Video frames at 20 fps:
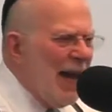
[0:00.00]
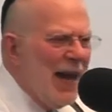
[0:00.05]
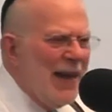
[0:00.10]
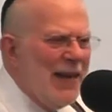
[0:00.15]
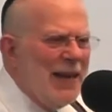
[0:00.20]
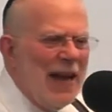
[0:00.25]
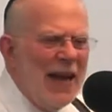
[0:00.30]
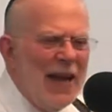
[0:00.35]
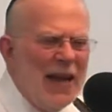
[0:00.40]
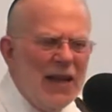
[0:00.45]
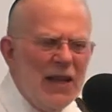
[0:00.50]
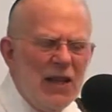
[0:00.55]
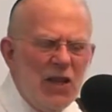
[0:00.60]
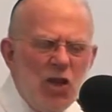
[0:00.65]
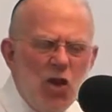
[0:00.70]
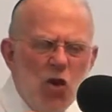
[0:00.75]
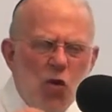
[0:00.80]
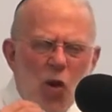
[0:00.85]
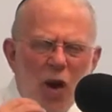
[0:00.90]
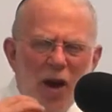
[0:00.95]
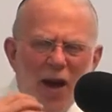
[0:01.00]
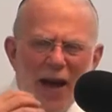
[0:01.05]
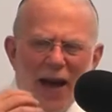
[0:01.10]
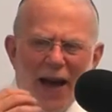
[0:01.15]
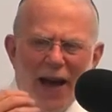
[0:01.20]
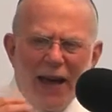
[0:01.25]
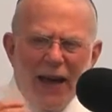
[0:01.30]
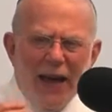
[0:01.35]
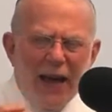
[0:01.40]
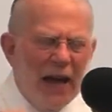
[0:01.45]
had, I had no,
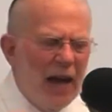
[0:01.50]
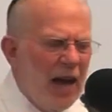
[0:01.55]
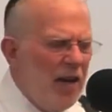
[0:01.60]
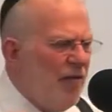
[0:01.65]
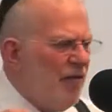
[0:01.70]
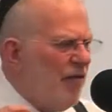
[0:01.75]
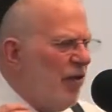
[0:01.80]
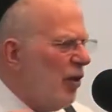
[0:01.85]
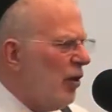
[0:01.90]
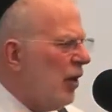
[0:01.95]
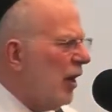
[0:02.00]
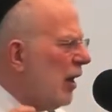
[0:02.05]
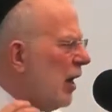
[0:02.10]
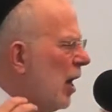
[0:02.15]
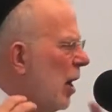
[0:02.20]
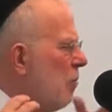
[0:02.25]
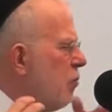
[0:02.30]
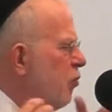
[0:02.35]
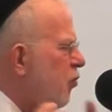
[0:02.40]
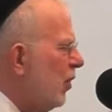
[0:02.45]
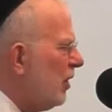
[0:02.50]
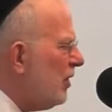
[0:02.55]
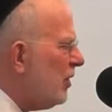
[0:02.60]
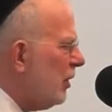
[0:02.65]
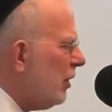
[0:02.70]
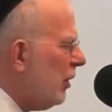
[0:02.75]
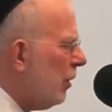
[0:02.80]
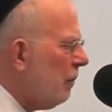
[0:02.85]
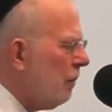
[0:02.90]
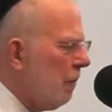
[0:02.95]
I, I felt like a
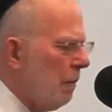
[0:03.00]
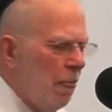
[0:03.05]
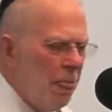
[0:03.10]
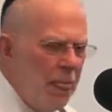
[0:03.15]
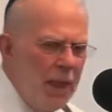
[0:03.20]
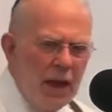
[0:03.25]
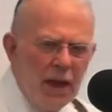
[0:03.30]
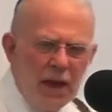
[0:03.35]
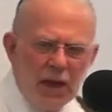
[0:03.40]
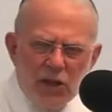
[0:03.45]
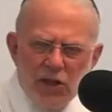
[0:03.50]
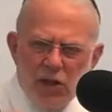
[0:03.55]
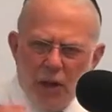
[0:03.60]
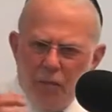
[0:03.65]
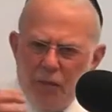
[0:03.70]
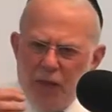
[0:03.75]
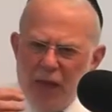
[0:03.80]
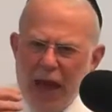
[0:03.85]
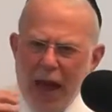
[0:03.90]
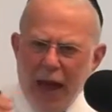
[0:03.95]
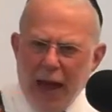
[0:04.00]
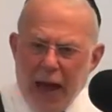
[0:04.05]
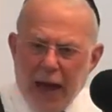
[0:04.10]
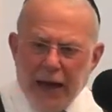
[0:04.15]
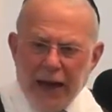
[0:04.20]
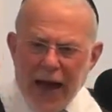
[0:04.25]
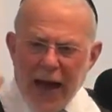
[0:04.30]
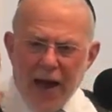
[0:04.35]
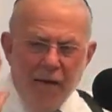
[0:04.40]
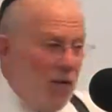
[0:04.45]
prisoner something,
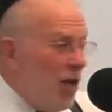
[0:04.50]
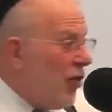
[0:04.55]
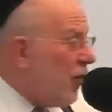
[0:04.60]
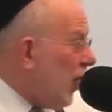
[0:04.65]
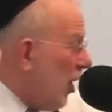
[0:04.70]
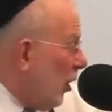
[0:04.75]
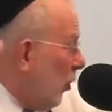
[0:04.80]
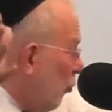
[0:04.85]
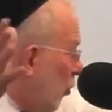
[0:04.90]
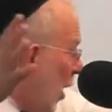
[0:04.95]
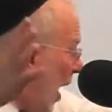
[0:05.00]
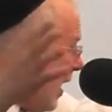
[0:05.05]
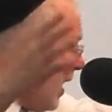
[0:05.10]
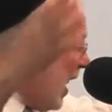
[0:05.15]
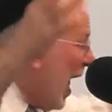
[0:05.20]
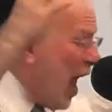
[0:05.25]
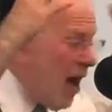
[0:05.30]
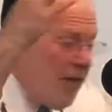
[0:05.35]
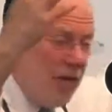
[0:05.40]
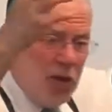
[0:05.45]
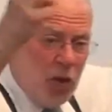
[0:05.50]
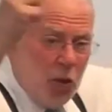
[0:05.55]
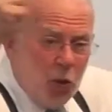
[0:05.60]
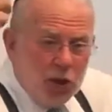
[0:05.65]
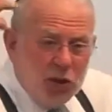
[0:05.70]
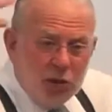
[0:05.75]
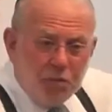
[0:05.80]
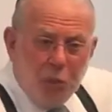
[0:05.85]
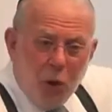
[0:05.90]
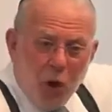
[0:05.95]
and everything, right? Everything
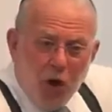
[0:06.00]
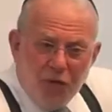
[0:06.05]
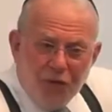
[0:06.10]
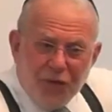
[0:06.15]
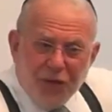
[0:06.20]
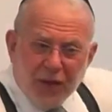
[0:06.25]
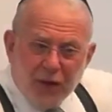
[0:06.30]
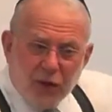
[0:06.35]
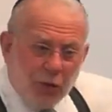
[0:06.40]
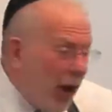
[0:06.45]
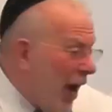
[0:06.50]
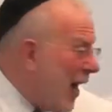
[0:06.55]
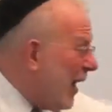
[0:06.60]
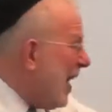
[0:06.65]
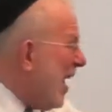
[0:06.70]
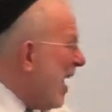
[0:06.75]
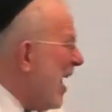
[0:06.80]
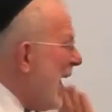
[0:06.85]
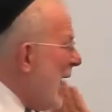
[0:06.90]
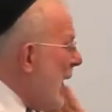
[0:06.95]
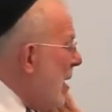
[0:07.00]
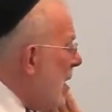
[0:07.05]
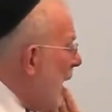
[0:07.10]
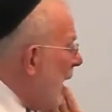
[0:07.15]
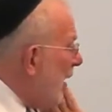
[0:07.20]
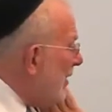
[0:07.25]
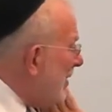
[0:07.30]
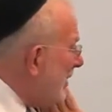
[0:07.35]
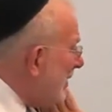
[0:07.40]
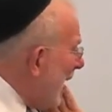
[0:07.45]
was perfect, right?
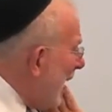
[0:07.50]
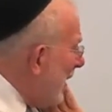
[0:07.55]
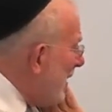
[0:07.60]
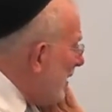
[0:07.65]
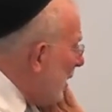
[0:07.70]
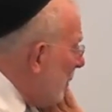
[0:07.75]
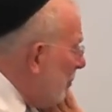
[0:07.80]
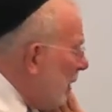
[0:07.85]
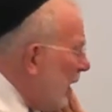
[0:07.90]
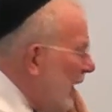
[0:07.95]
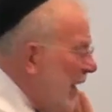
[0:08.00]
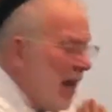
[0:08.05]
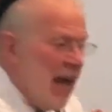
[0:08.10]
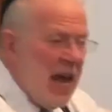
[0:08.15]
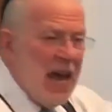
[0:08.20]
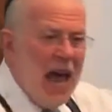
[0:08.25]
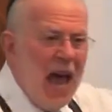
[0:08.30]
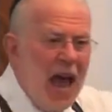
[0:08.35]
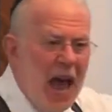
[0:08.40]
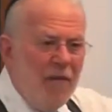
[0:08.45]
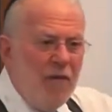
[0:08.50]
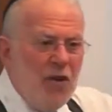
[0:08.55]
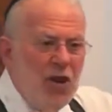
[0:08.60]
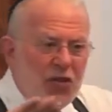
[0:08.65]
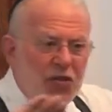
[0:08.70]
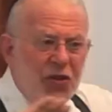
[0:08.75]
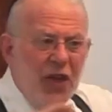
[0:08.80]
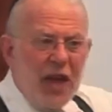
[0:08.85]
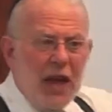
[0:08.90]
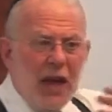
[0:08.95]
Ostensibly,
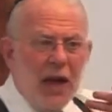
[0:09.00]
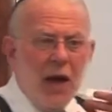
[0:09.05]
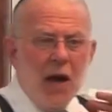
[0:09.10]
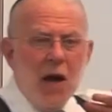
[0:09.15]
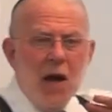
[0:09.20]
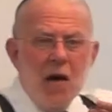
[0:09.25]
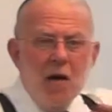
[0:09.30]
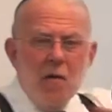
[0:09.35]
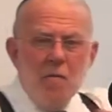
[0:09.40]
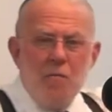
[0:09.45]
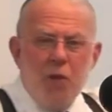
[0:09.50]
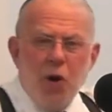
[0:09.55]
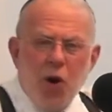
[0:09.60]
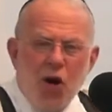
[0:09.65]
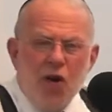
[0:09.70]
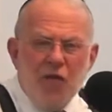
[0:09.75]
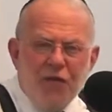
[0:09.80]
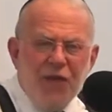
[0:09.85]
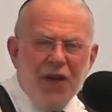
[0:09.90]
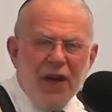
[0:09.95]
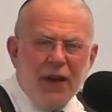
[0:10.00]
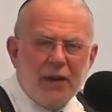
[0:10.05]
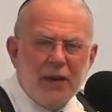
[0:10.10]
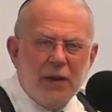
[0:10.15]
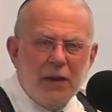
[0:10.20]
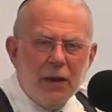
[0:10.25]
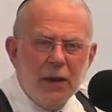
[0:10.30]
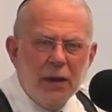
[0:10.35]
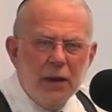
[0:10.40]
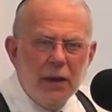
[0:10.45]
everything
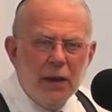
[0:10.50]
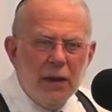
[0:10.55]
perfect.